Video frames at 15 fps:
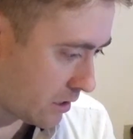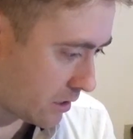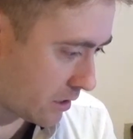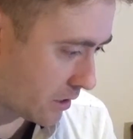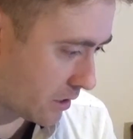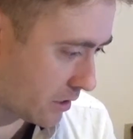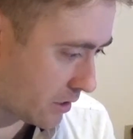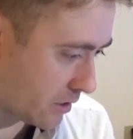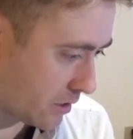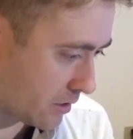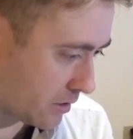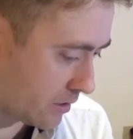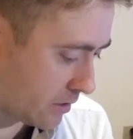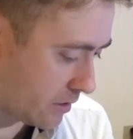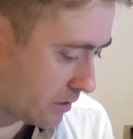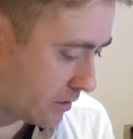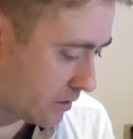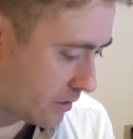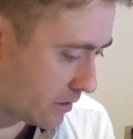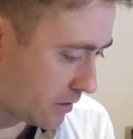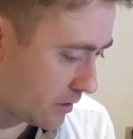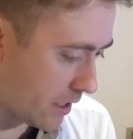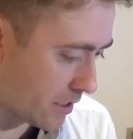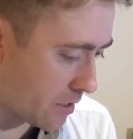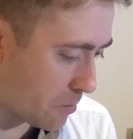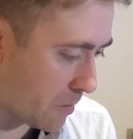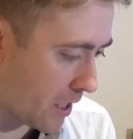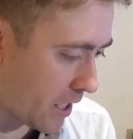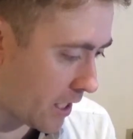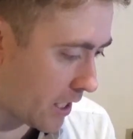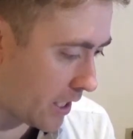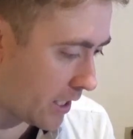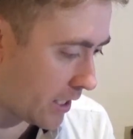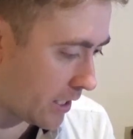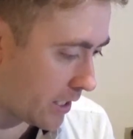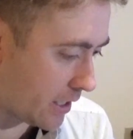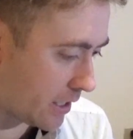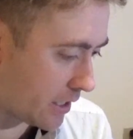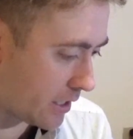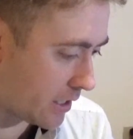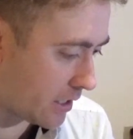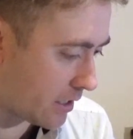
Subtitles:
Because that's a pain.